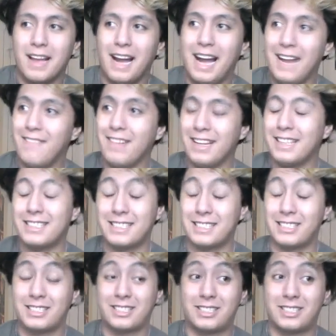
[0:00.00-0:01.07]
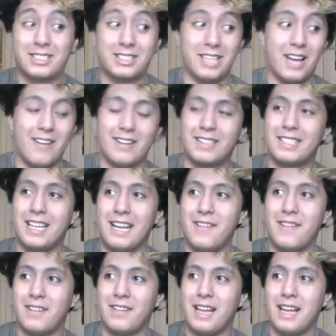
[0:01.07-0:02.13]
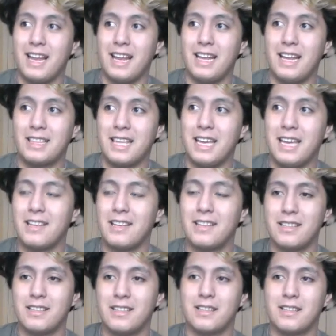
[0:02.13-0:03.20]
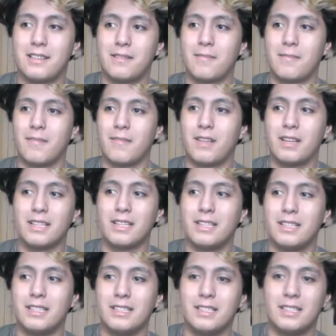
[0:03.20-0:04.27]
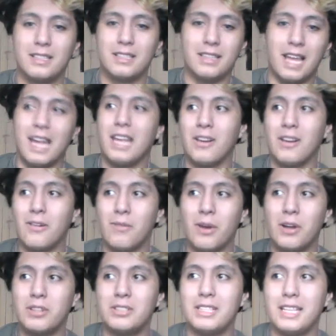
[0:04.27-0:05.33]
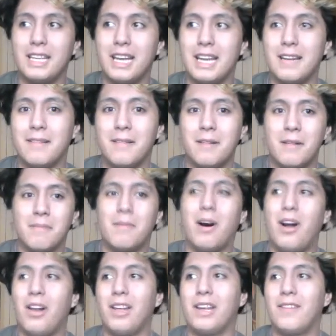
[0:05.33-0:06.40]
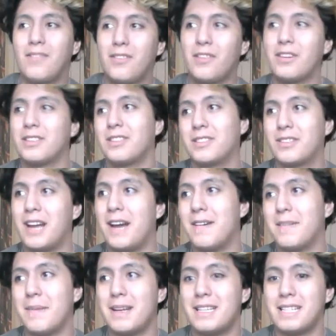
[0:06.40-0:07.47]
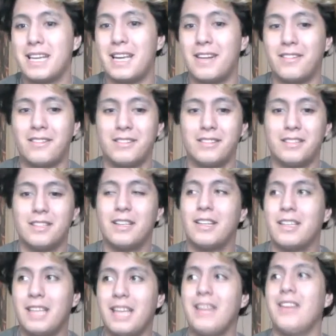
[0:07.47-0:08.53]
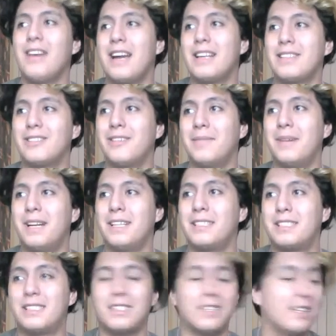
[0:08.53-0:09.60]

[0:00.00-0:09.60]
I'm like so excited for that. Like, thank, good. Thank you, mm-hmm. Rosie and Molly, for subscribing to my channel. Thank you guys so much.